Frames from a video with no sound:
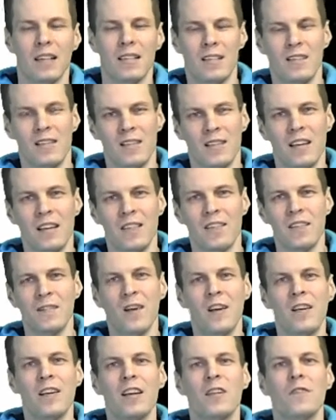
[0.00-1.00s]
it's
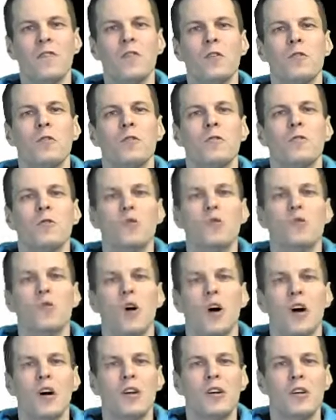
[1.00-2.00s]
very difficult
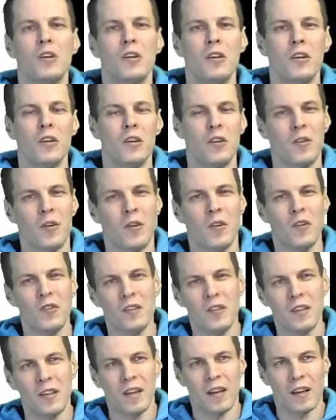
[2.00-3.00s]
to
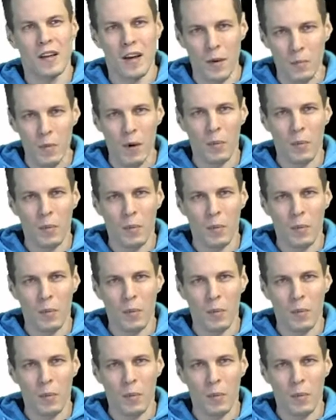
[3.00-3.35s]
come